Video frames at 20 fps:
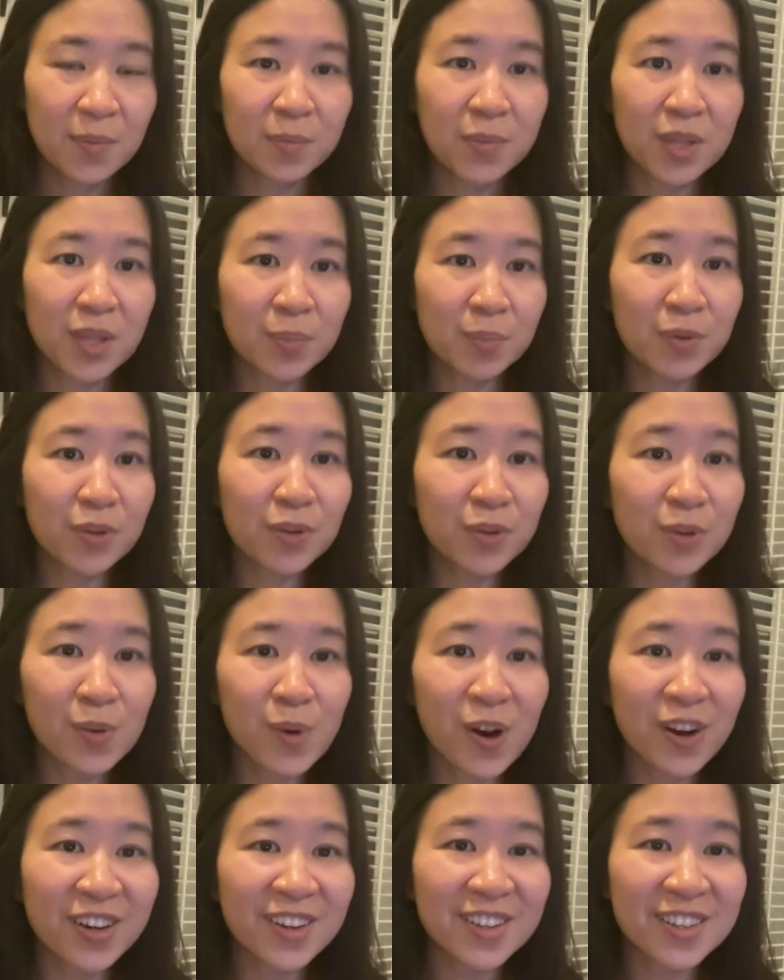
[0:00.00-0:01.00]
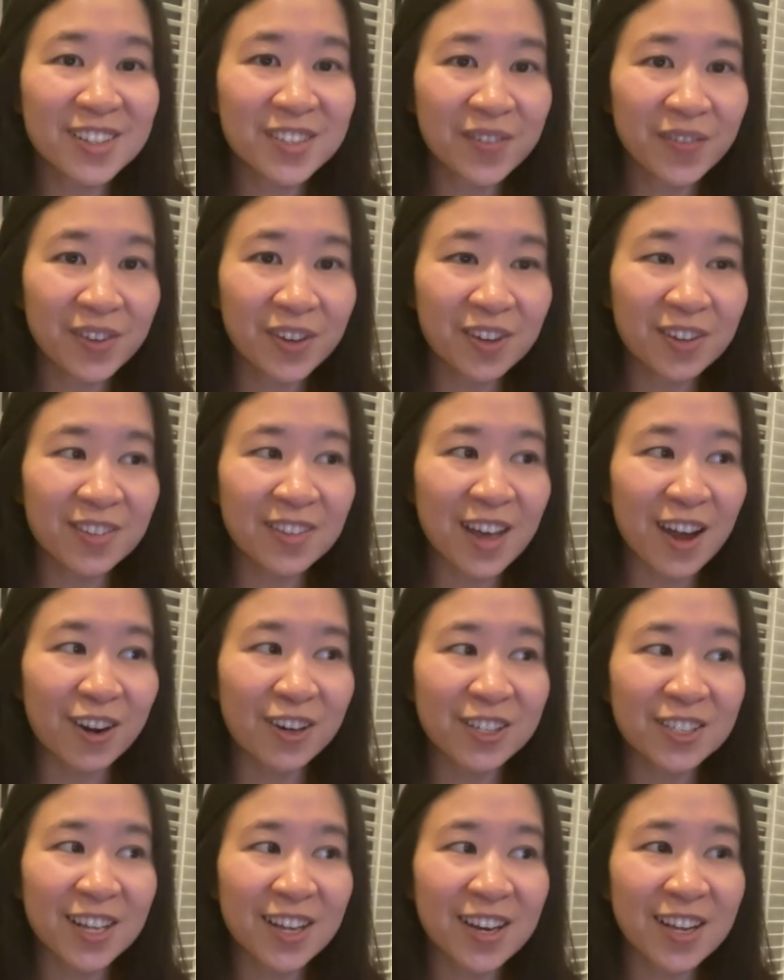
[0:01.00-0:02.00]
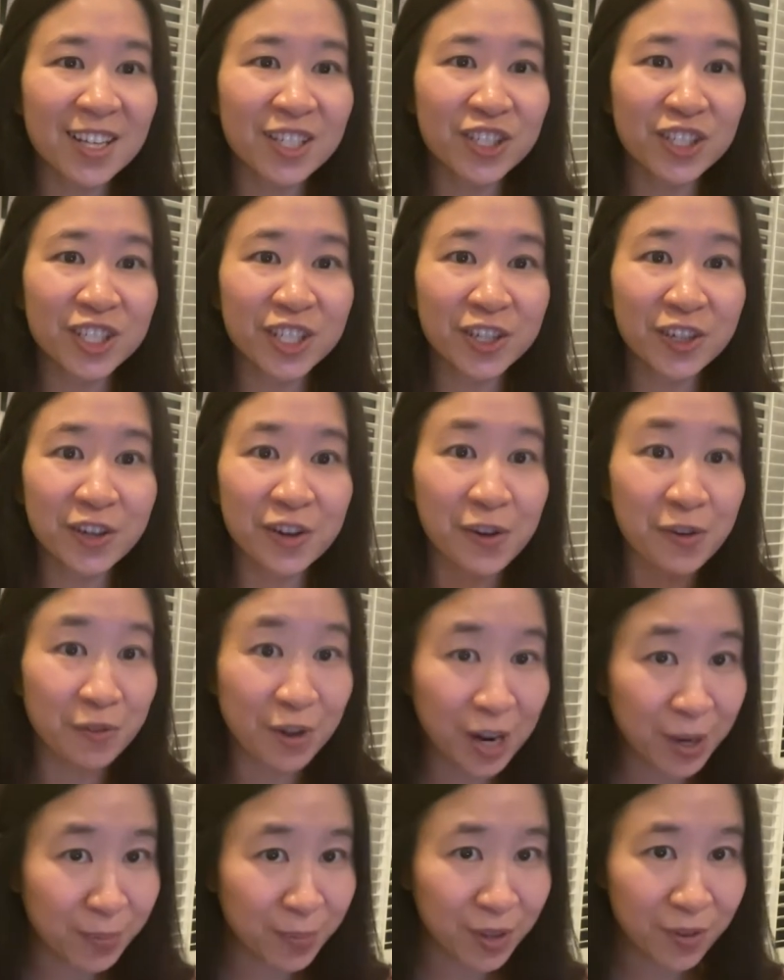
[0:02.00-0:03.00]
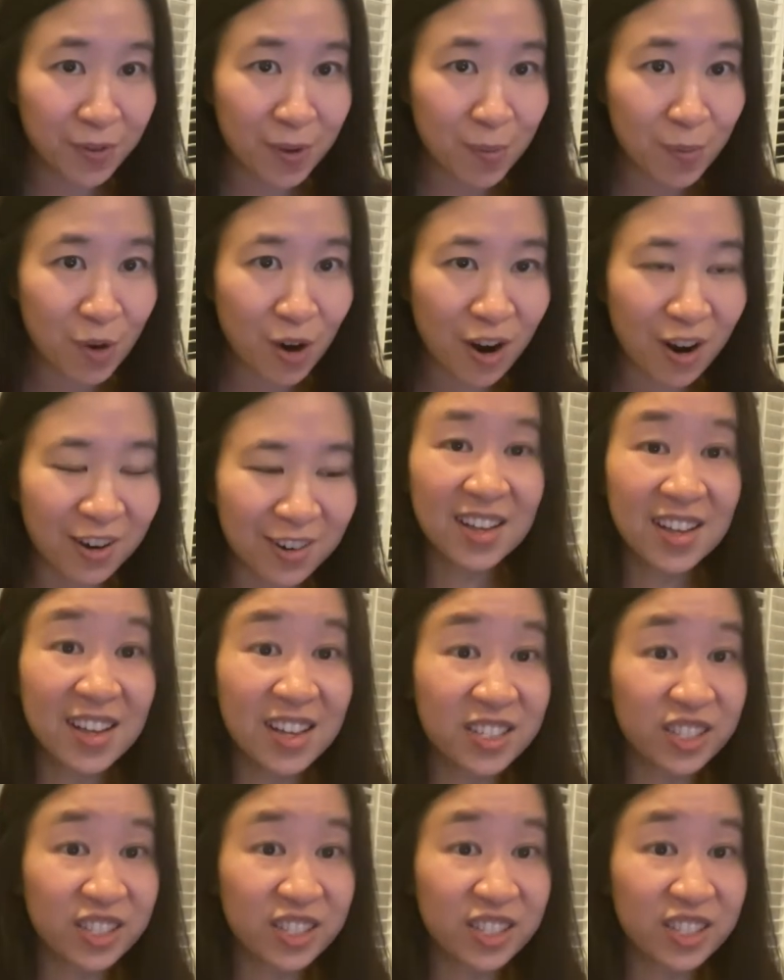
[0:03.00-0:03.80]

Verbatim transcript: People who are in this field that are data engineer, correct me if I'm wrong.